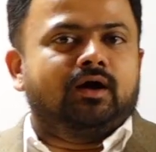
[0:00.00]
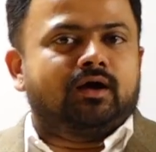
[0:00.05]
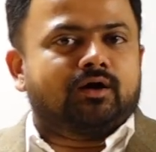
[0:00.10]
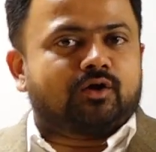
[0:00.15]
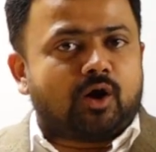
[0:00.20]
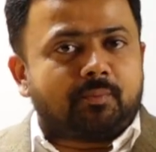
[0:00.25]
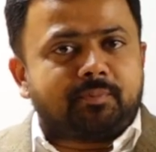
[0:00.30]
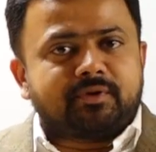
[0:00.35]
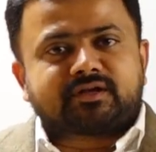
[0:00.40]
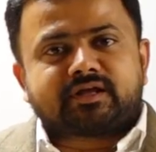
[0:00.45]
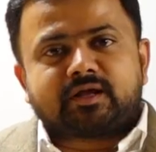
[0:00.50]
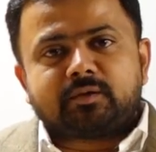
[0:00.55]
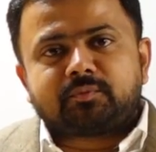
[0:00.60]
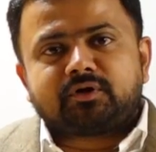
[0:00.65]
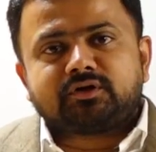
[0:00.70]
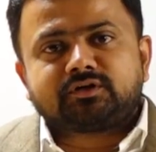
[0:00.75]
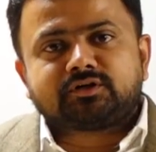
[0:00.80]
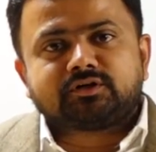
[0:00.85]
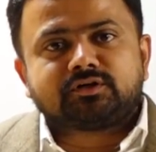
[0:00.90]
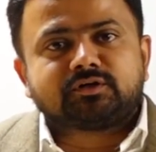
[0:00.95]
Robert K.
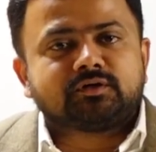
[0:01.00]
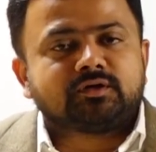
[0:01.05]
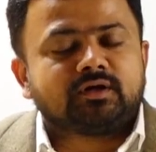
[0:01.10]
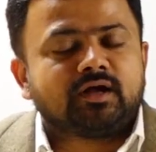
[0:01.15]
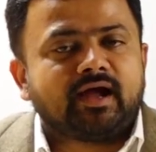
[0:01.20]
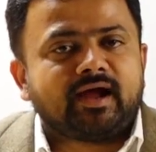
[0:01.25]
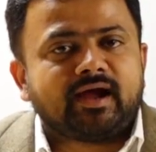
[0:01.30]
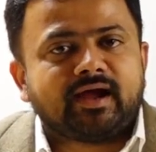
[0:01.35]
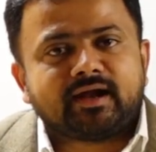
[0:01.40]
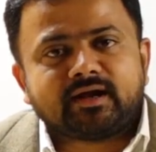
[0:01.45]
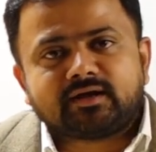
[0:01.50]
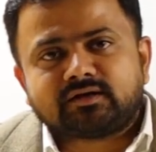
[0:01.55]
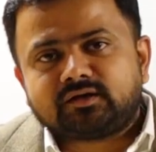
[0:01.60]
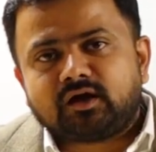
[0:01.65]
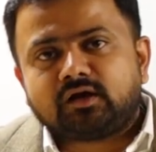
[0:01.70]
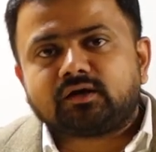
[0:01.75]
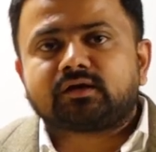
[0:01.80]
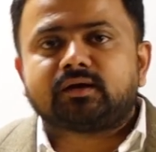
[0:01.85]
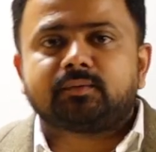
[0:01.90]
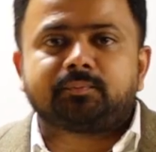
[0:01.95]
Merton, and
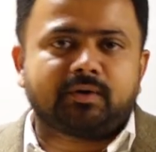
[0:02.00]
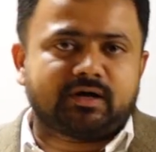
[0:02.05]
Talcott